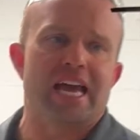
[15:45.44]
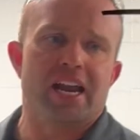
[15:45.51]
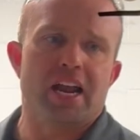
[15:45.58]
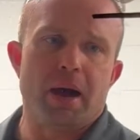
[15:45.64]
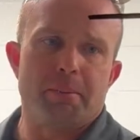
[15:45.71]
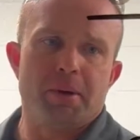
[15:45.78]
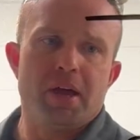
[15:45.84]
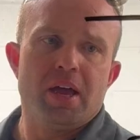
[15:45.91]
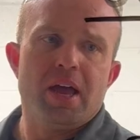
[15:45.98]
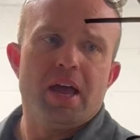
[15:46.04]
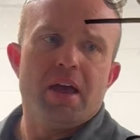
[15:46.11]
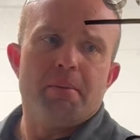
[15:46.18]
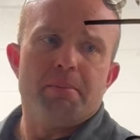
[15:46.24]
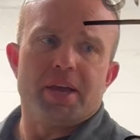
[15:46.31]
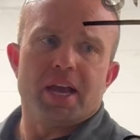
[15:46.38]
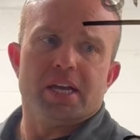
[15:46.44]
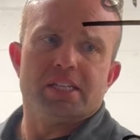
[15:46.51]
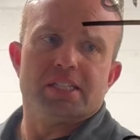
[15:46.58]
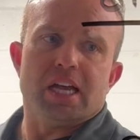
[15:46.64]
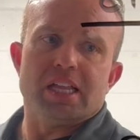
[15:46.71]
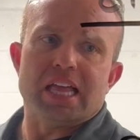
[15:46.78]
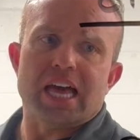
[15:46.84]
that up?
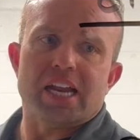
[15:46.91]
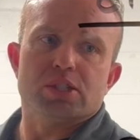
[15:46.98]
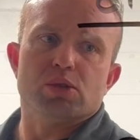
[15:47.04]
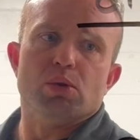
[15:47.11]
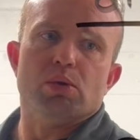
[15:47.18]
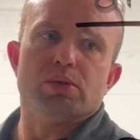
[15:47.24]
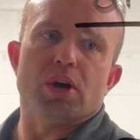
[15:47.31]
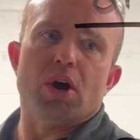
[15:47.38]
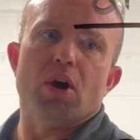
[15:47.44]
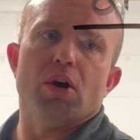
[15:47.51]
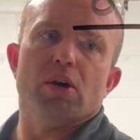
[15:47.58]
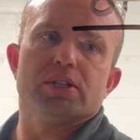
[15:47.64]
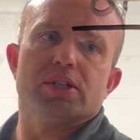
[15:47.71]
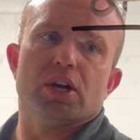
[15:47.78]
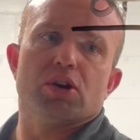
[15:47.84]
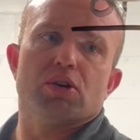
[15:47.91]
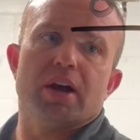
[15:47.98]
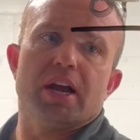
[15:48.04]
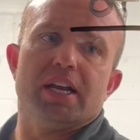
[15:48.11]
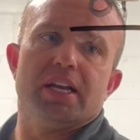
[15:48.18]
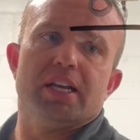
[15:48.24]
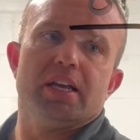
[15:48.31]
Because a lot of schools aren't
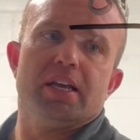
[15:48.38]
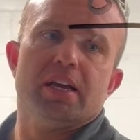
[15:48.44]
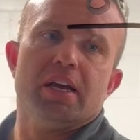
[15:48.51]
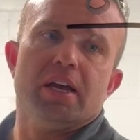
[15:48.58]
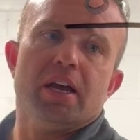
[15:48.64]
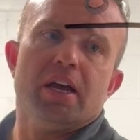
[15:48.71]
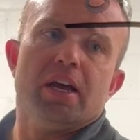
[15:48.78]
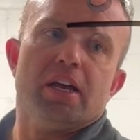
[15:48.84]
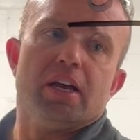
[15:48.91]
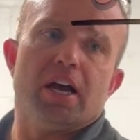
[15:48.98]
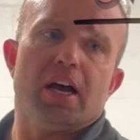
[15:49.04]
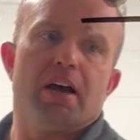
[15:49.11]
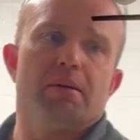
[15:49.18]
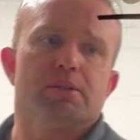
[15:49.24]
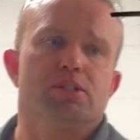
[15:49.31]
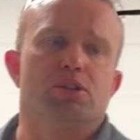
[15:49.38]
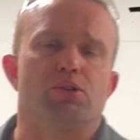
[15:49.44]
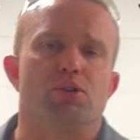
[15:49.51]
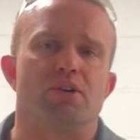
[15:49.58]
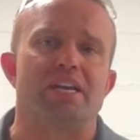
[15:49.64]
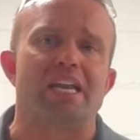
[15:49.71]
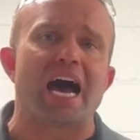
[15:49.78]
accredited, so
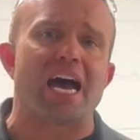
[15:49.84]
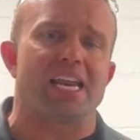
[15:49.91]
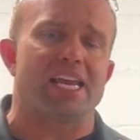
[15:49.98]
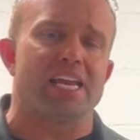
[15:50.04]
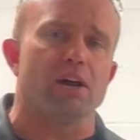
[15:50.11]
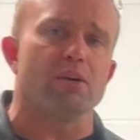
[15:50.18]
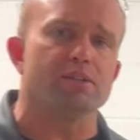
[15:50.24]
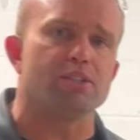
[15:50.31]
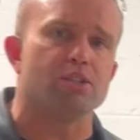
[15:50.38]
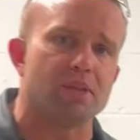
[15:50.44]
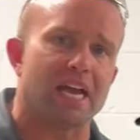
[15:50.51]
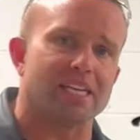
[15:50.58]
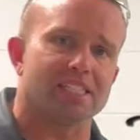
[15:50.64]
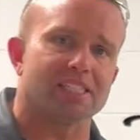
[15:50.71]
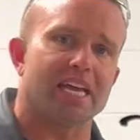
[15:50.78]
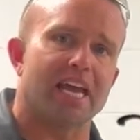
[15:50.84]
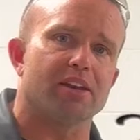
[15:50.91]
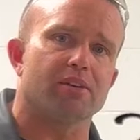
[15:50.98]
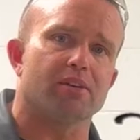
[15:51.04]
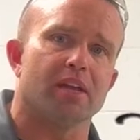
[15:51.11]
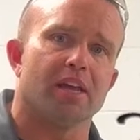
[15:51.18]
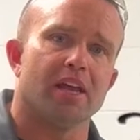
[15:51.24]
they're not held to that
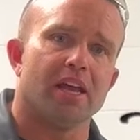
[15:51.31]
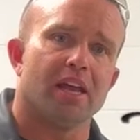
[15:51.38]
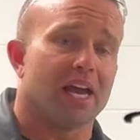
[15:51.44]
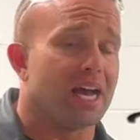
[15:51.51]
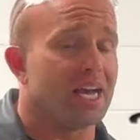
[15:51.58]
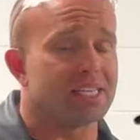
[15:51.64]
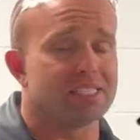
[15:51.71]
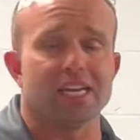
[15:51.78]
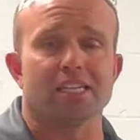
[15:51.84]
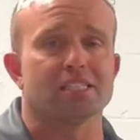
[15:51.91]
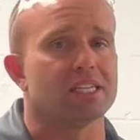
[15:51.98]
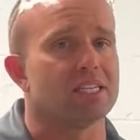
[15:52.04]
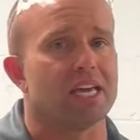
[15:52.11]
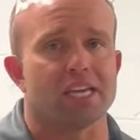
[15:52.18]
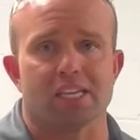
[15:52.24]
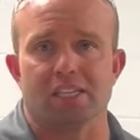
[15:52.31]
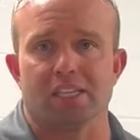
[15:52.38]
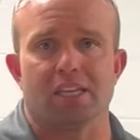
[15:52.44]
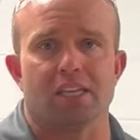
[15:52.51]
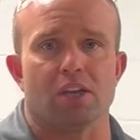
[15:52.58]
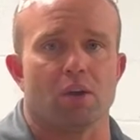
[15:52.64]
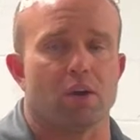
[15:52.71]
standard. Essentially, they can,